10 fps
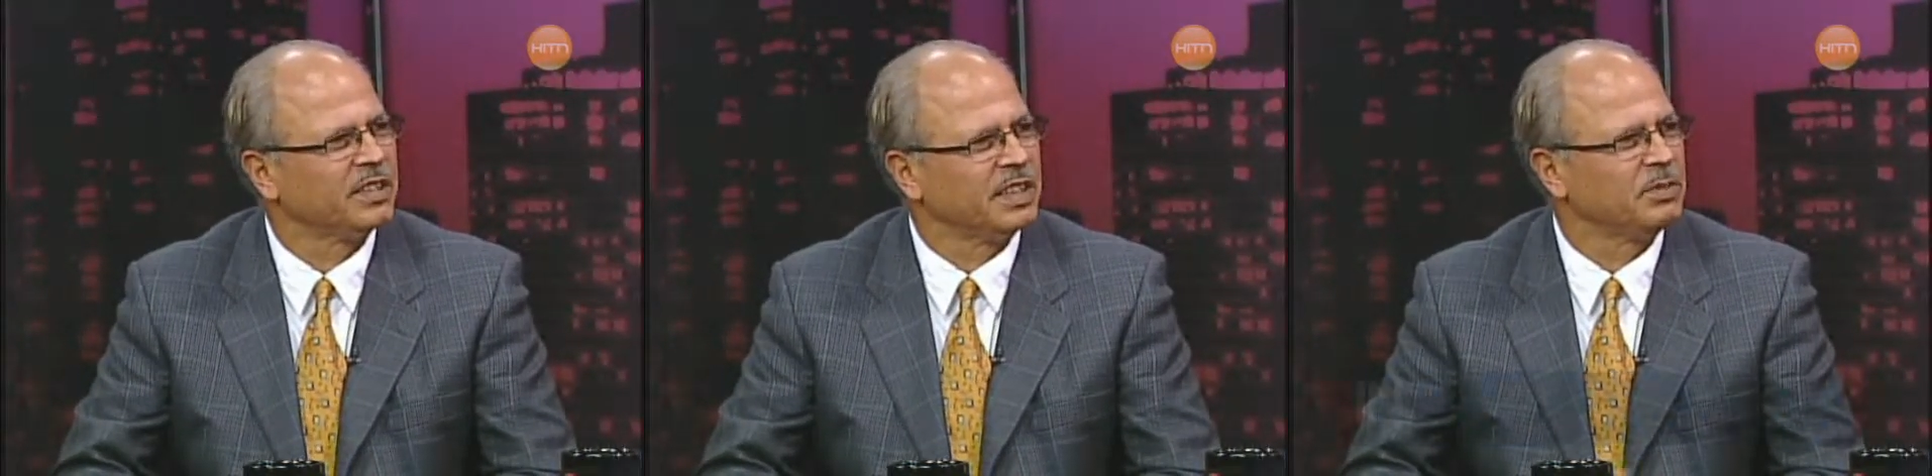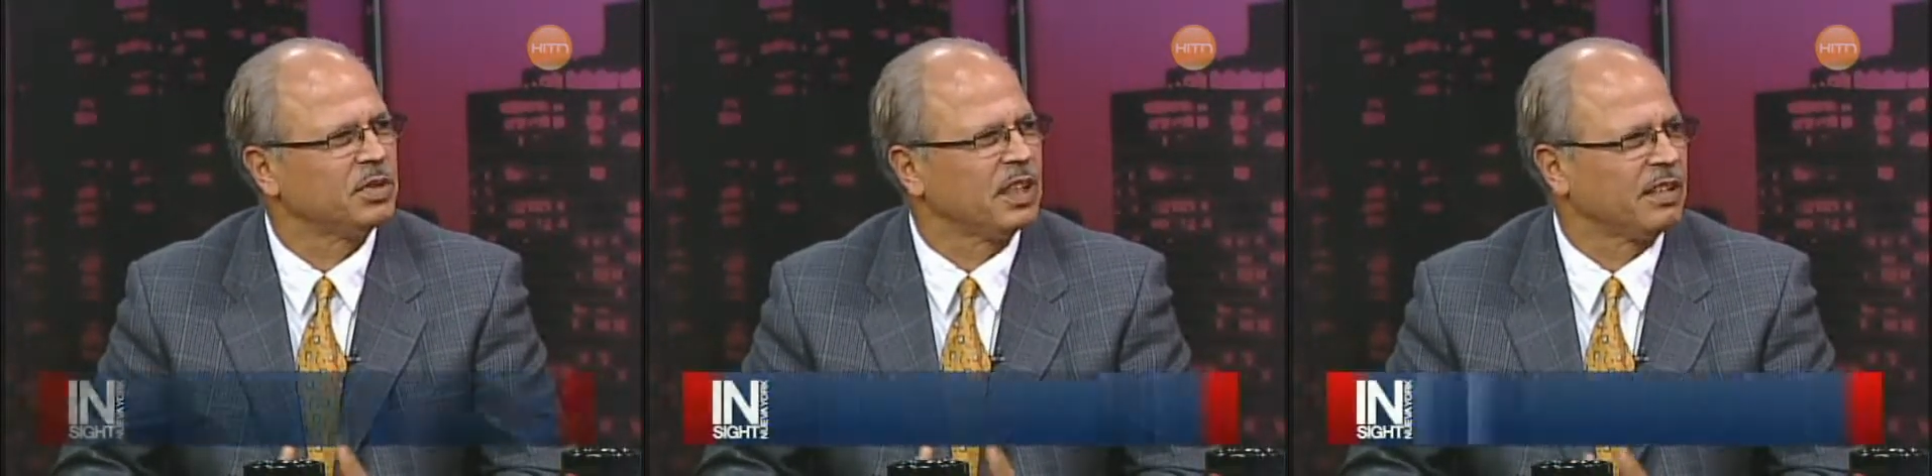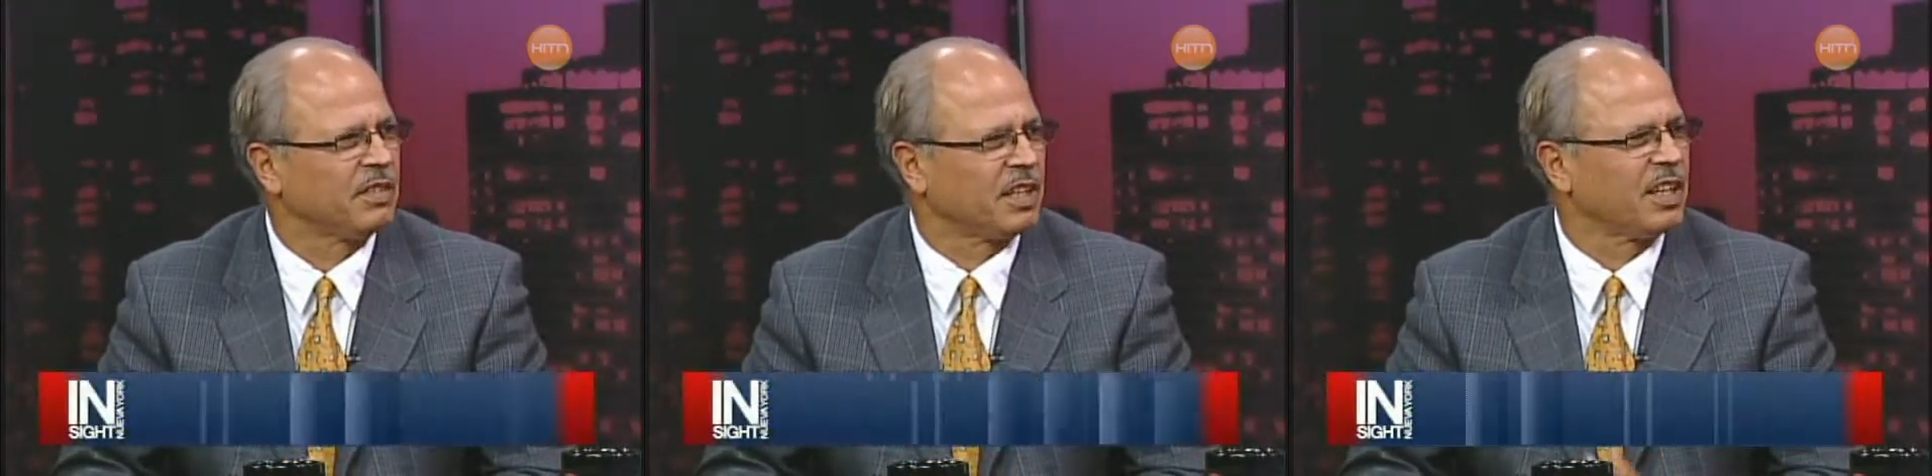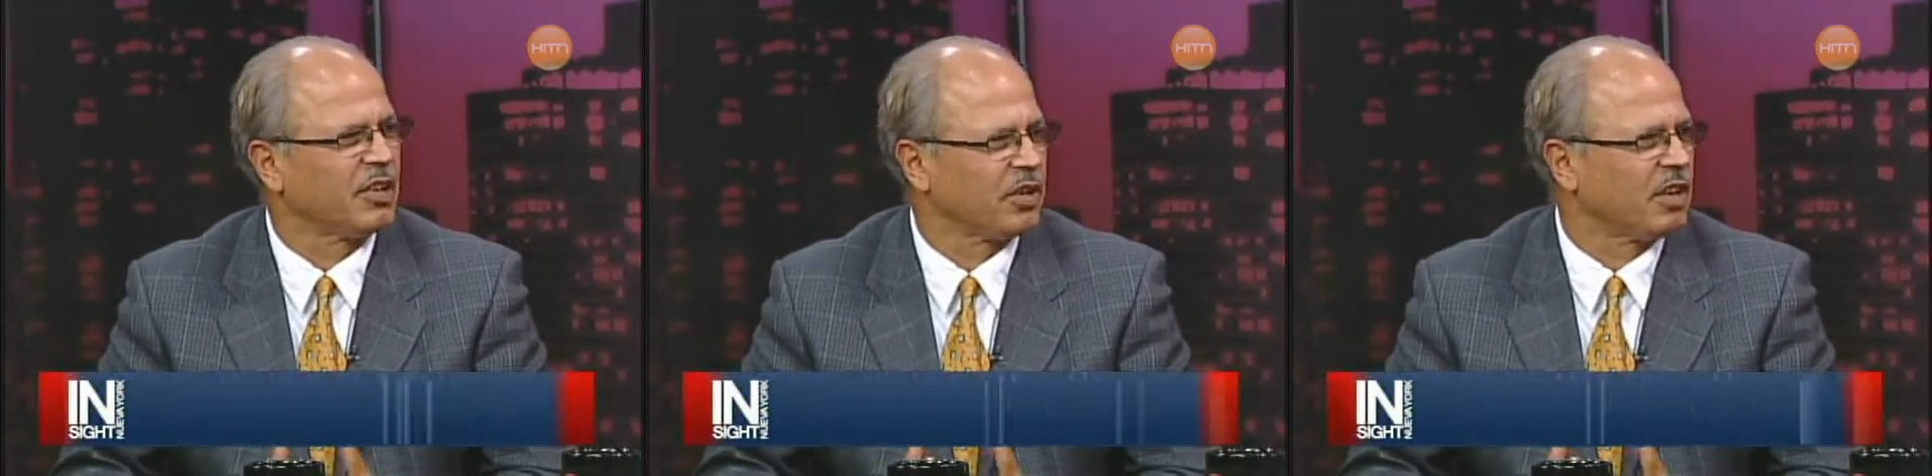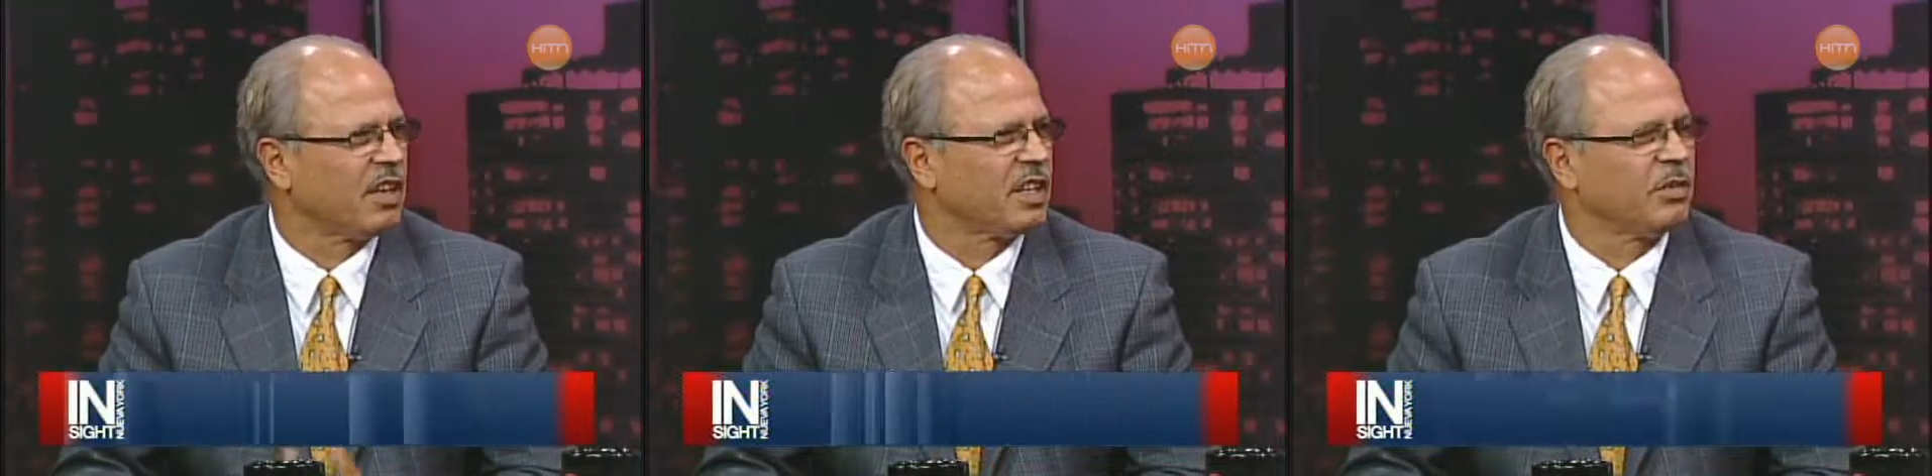seems to have a clear
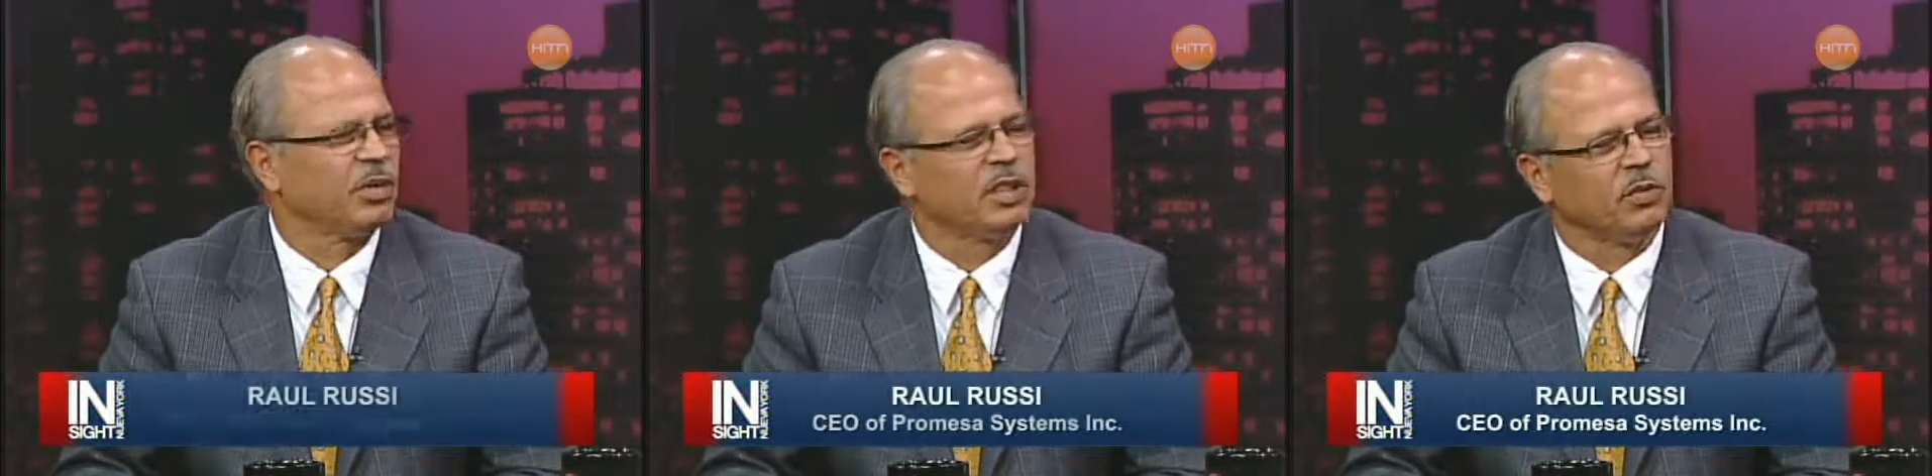thought of what